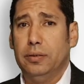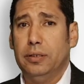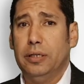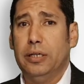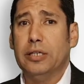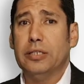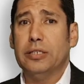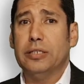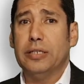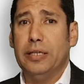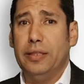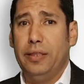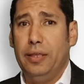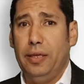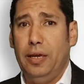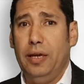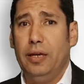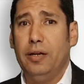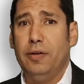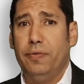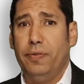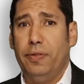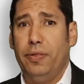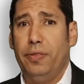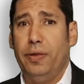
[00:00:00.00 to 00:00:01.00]
Because at the
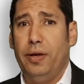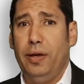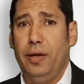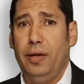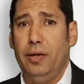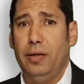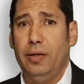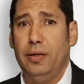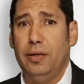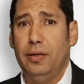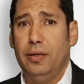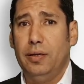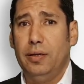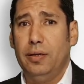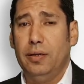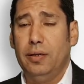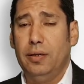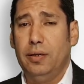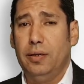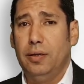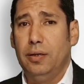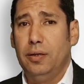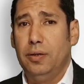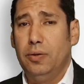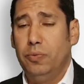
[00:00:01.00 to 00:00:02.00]
end of the day,
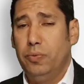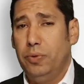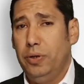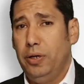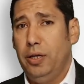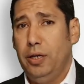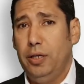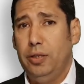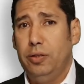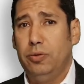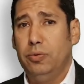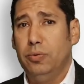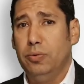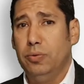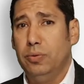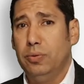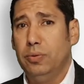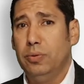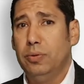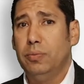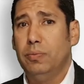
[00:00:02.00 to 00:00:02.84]
we need to